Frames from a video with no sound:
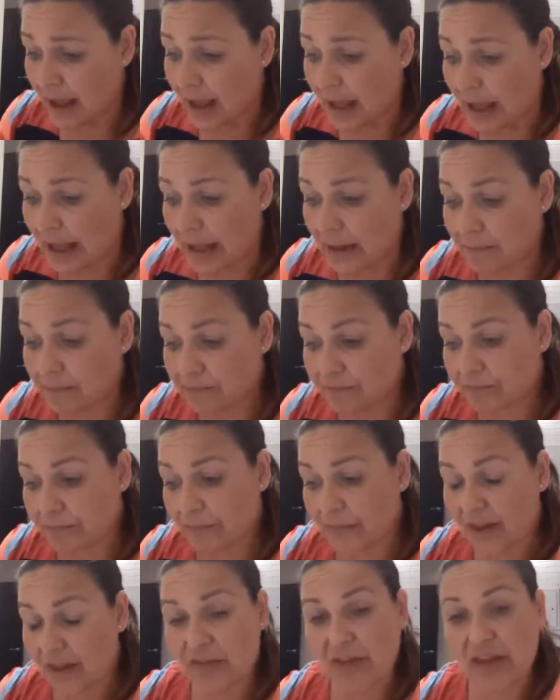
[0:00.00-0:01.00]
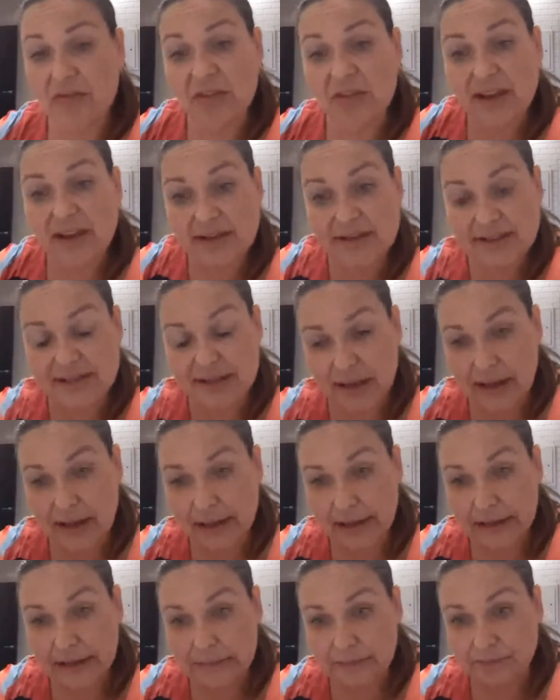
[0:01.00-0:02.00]
Then there's
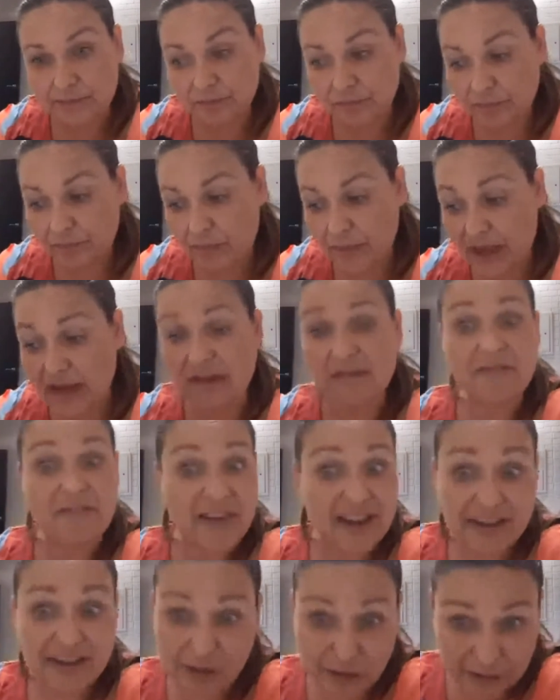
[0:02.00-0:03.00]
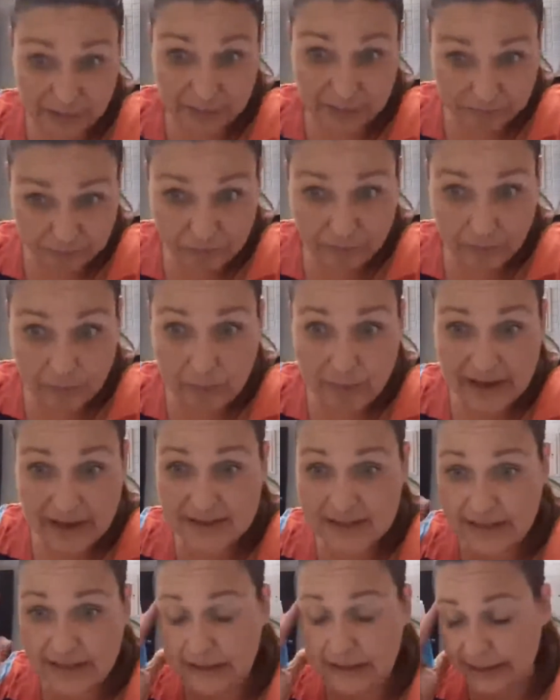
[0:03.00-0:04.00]
infection.
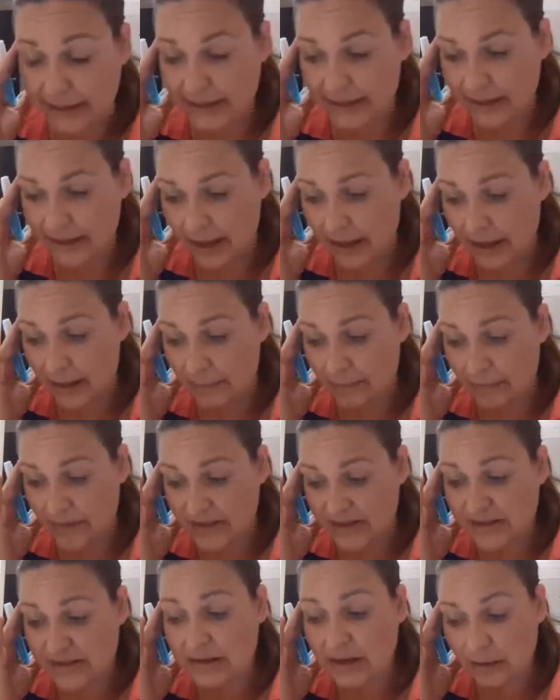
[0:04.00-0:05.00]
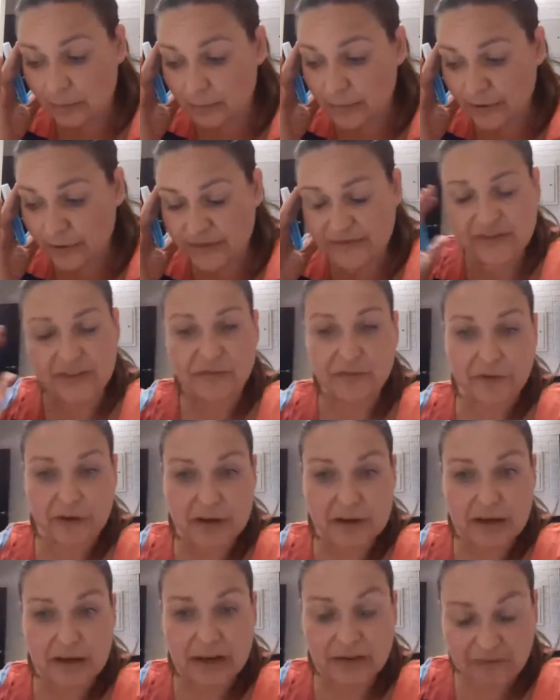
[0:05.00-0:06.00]
Basically, there's a number of
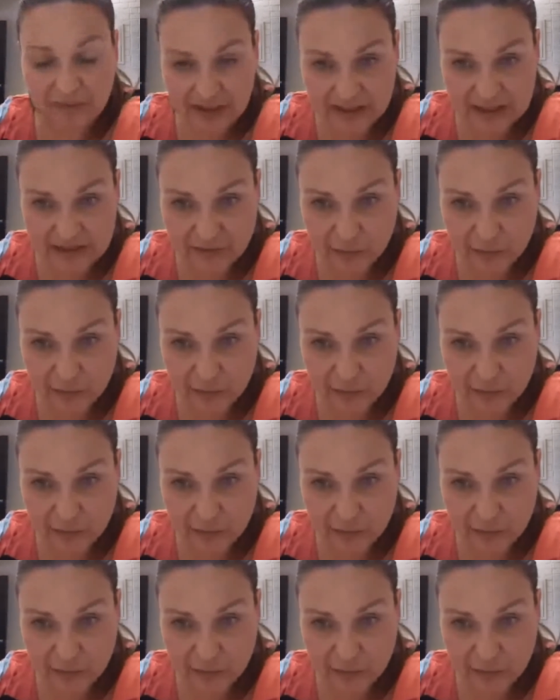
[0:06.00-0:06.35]
different infective